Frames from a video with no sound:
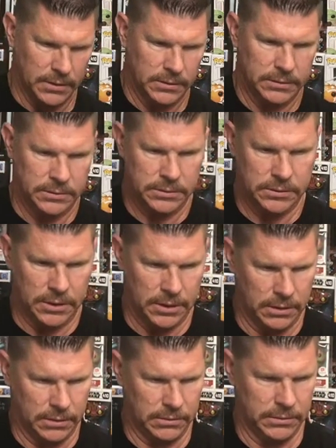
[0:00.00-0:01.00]

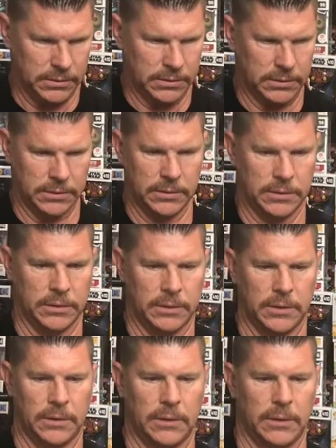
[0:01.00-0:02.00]
So,
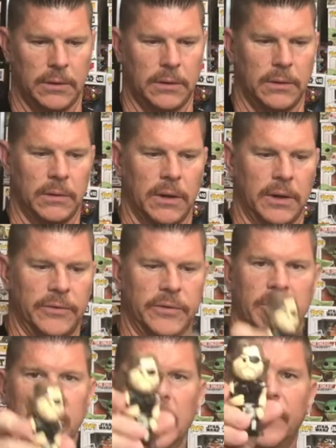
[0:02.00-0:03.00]
you're gonna see,
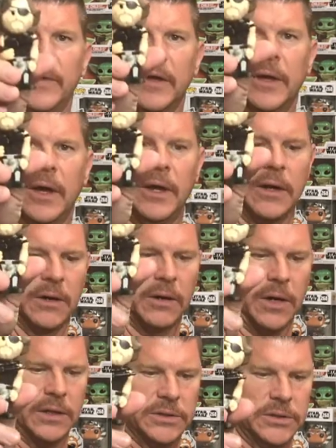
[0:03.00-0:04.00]
they got the gun
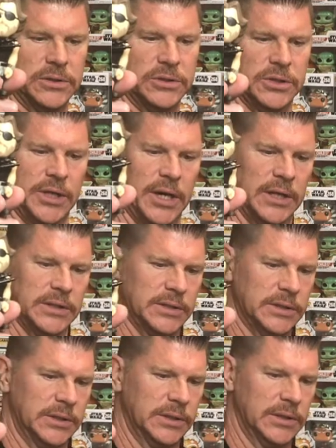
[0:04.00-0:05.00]
across his
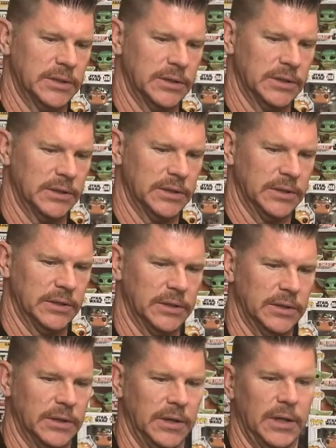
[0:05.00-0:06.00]
chest.
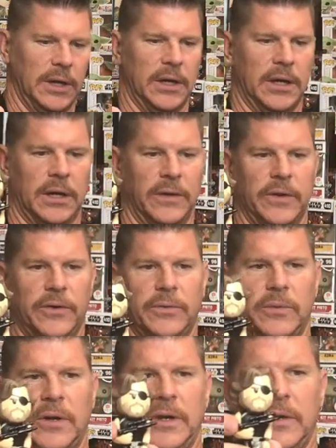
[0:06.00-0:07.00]
And on this
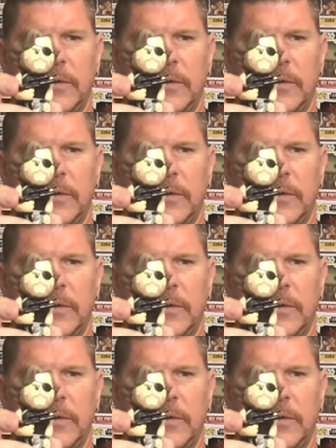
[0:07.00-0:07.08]
one, he's